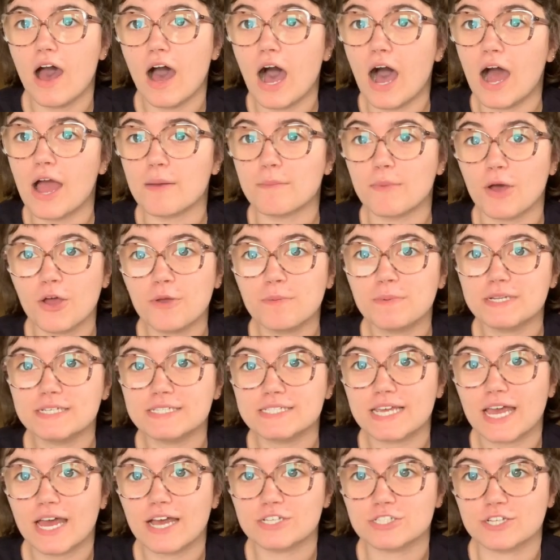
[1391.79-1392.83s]
I'm hoping to
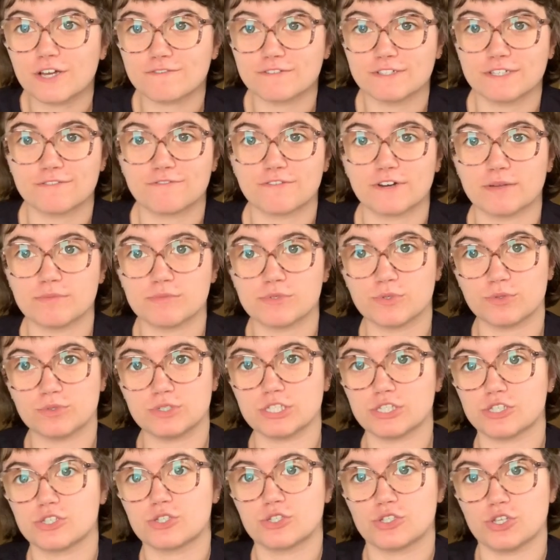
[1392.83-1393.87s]
get a tufting frame
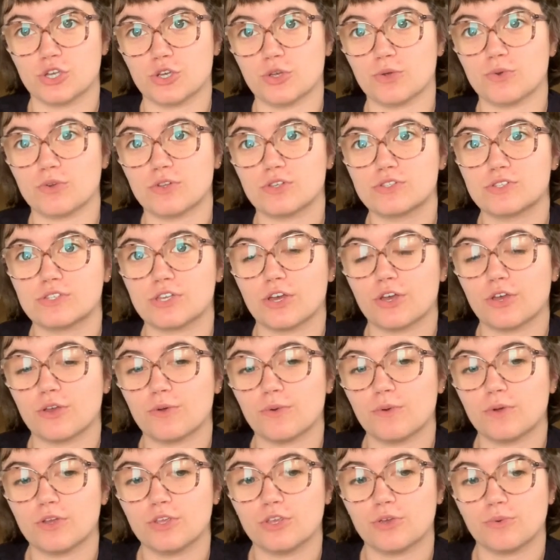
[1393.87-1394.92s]
sorted soon,
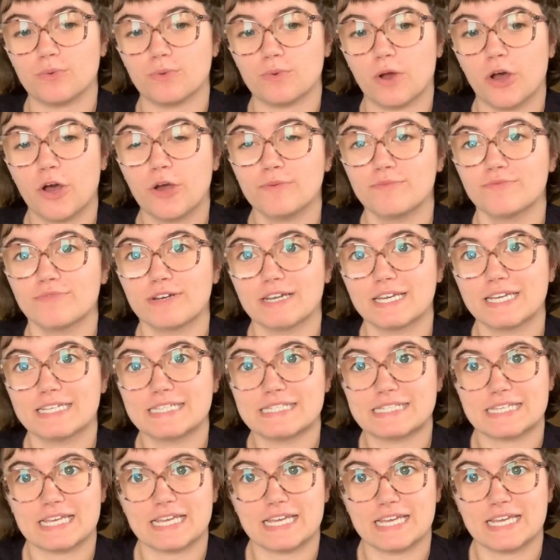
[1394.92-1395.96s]
so you'll hopefully
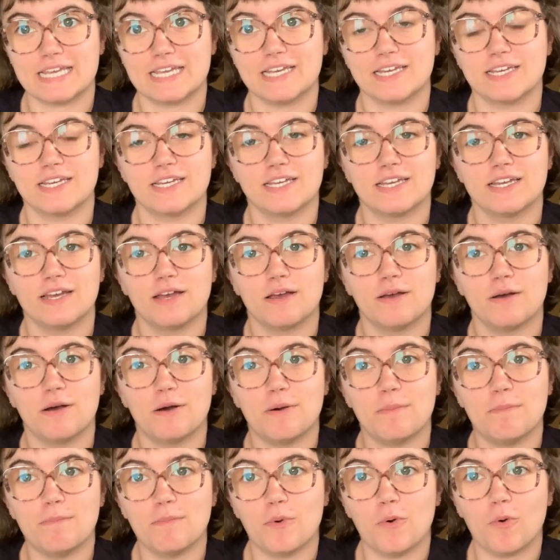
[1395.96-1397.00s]
see
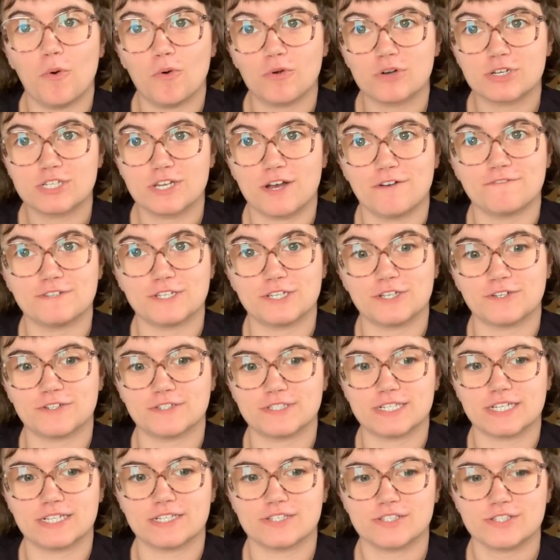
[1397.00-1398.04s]
more tufting
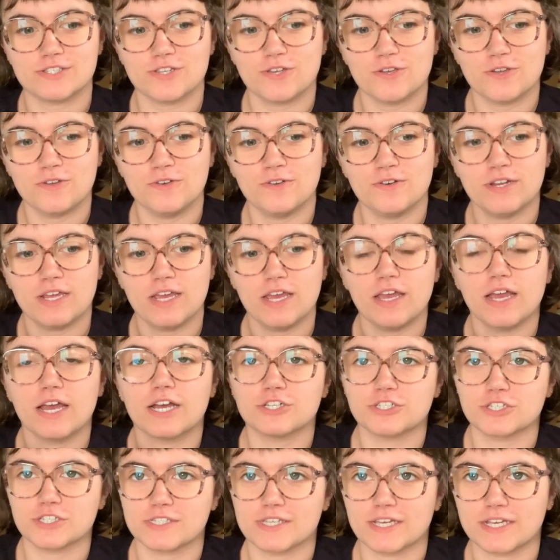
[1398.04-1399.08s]
content soon. And
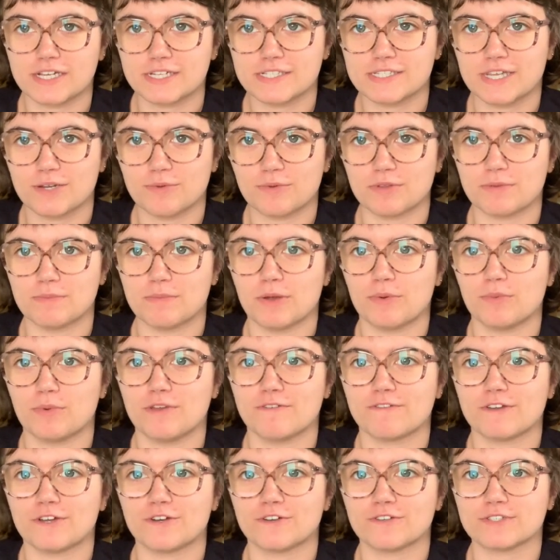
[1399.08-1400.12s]
just like I said with my
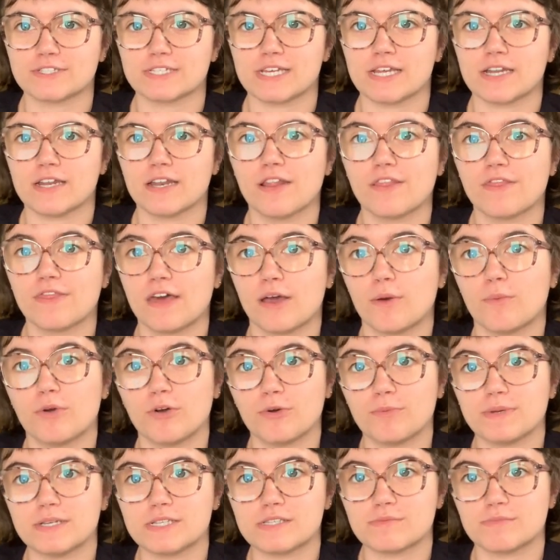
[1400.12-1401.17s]
weaving content, there will
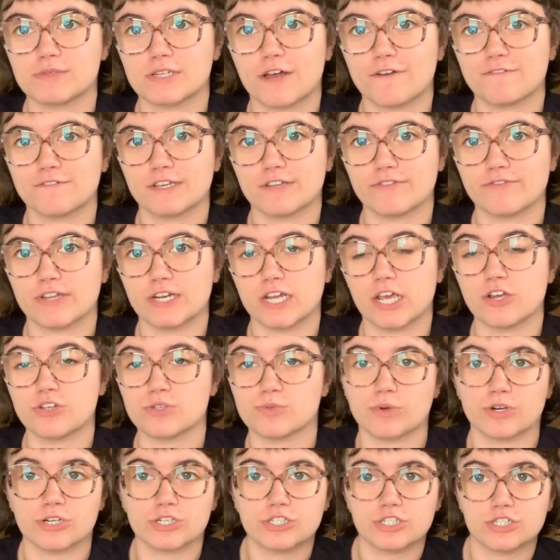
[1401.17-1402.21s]
be some tufting videos
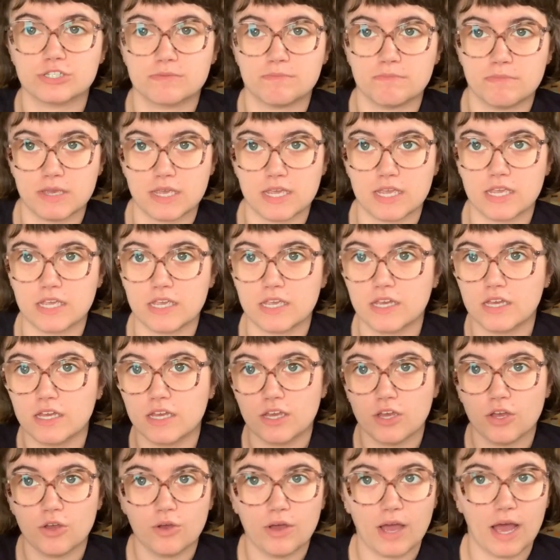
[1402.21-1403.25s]
where it's just me
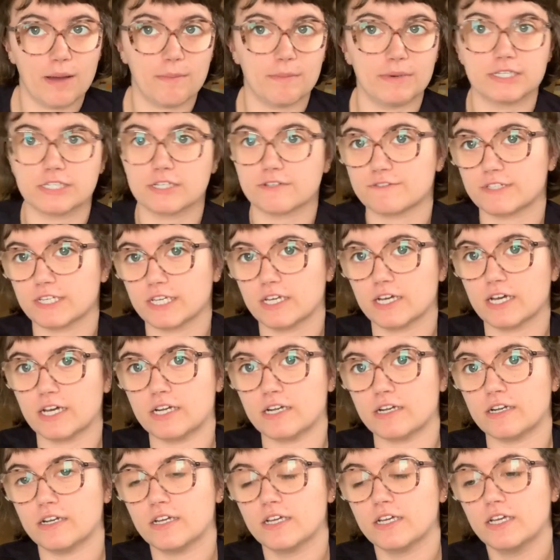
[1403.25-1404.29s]
and my tufting
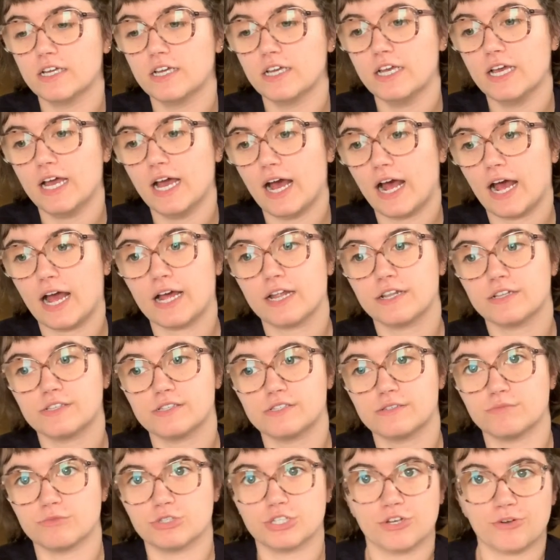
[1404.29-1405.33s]
gun and
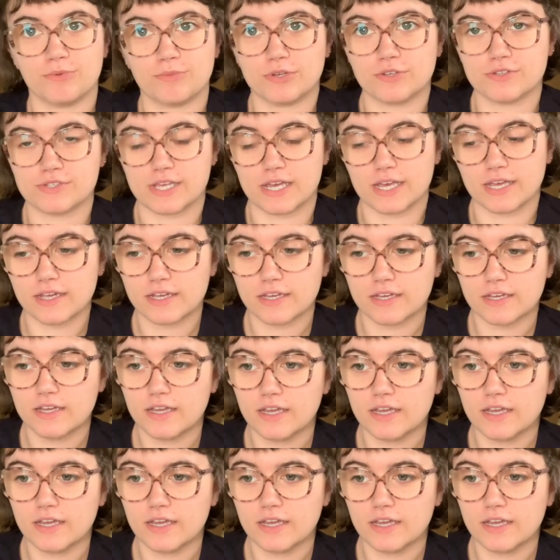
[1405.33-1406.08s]
some chill music.